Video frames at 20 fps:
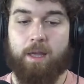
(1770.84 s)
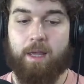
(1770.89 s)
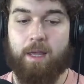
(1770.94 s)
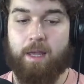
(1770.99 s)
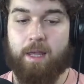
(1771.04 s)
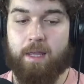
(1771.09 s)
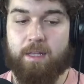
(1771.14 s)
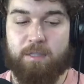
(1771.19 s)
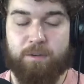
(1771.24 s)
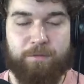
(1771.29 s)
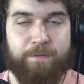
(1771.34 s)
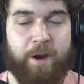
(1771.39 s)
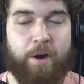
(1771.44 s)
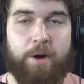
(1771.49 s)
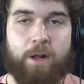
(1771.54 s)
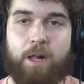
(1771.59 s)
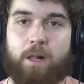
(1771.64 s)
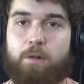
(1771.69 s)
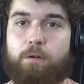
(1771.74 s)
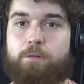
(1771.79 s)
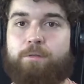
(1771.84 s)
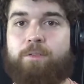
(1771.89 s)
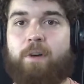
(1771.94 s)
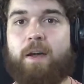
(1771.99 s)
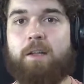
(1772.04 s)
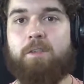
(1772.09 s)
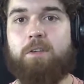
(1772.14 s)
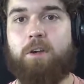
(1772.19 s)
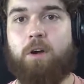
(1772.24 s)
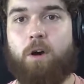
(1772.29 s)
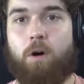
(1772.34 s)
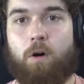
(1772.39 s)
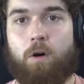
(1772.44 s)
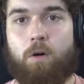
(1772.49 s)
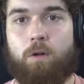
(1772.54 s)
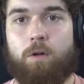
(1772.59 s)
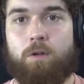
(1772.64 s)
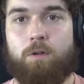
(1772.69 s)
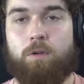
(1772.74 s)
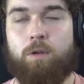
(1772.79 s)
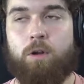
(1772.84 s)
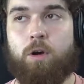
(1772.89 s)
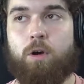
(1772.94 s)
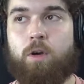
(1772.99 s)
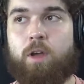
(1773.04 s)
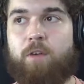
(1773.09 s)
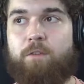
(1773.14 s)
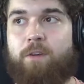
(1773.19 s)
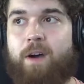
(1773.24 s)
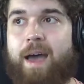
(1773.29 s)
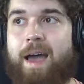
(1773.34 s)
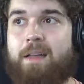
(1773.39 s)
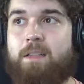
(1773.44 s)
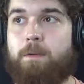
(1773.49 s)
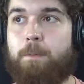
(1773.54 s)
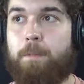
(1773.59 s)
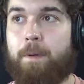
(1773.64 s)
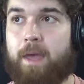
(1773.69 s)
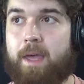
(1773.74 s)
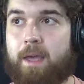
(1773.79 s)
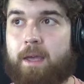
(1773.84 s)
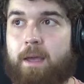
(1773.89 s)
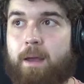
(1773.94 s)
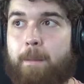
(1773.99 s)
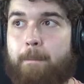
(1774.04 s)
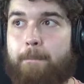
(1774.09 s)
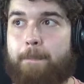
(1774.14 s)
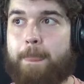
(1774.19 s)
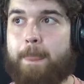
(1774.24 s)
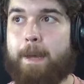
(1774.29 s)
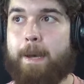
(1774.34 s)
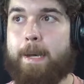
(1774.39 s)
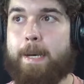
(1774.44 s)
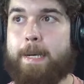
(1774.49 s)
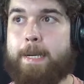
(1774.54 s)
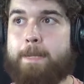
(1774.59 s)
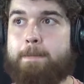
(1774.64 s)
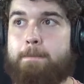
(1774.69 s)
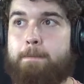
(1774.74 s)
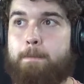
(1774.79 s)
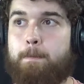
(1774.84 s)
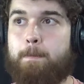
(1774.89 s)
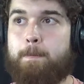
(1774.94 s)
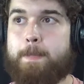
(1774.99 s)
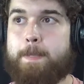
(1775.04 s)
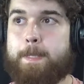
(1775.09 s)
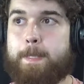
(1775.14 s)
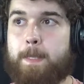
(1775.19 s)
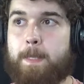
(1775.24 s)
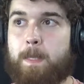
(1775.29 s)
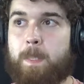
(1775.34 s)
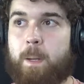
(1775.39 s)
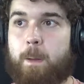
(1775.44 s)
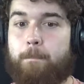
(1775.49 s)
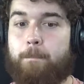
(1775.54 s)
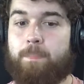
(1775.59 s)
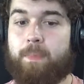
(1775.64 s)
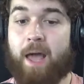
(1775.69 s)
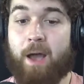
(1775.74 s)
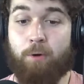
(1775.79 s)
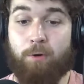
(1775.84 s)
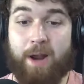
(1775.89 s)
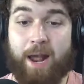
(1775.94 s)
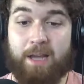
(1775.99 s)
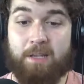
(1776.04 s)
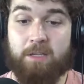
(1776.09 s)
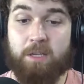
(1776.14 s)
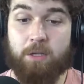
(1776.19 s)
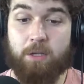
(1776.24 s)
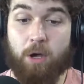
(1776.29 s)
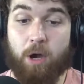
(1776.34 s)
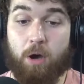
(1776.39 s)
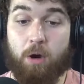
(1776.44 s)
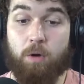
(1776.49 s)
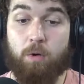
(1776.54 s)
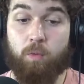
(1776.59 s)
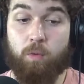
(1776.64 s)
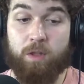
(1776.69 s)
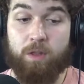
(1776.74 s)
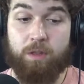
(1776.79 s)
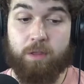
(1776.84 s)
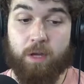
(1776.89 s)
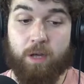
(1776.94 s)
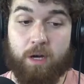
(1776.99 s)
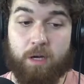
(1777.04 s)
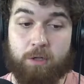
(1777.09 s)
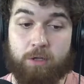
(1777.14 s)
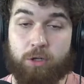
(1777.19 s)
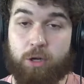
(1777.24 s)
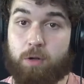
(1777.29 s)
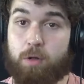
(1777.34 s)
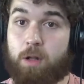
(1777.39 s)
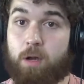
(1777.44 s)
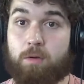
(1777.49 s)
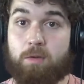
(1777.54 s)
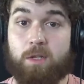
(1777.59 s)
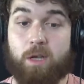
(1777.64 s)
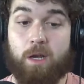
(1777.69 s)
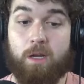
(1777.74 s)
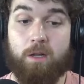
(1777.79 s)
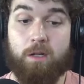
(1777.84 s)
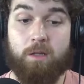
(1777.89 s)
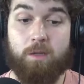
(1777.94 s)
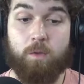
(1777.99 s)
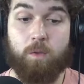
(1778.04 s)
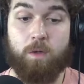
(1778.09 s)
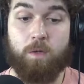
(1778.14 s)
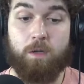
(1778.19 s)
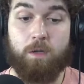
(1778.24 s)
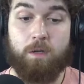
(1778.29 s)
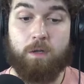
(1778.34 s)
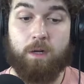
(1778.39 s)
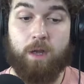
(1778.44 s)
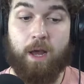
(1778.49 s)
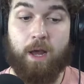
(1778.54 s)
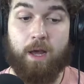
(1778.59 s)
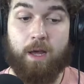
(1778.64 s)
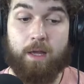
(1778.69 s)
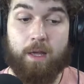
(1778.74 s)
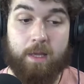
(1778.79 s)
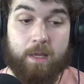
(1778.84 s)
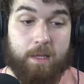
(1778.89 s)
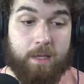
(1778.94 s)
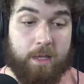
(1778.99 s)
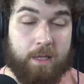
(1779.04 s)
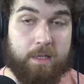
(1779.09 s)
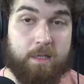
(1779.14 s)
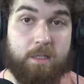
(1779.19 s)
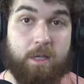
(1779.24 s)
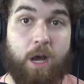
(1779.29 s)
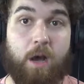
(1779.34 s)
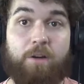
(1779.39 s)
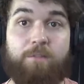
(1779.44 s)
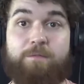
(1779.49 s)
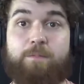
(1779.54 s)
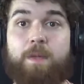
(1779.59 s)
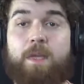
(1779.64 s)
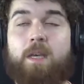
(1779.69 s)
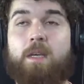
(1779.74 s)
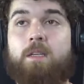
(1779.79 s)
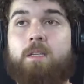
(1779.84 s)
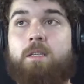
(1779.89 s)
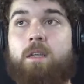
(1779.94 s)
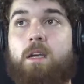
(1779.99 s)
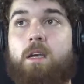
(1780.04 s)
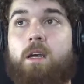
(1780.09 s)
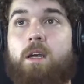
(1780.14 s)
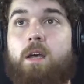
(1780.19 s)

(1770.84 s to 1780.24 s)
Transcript: It's a very close fight to call. You know, if I had to pick, I would actually go with Joe Lauzon in this one. It's tough because